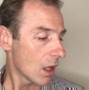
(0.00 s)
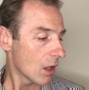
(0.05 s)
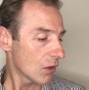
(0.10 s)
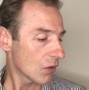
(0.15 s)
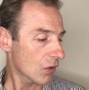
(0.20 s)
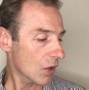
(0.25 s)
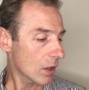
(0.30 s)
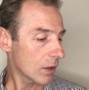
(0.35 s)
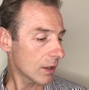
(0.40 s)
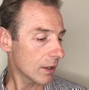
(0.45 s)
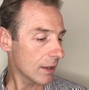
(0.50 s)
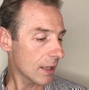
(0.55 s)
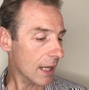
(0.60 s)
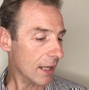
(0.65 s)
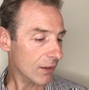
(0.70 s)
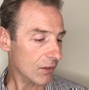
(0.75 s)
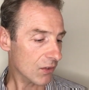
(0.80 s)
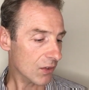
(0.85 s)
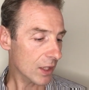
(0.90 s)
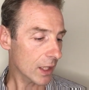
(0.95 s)
So the
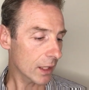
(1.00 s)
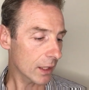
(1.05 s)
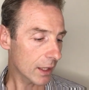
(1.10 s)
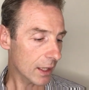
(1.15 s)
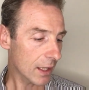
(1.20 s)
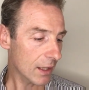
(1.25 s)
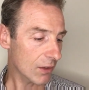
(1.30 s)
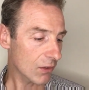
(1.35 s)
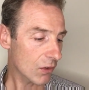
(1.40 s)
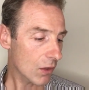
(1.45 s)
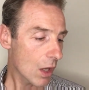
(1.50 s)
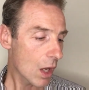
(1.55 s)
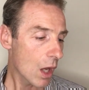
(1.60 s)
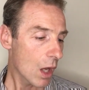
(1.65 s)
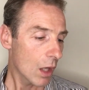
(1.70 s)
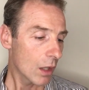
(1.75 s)
next thing is,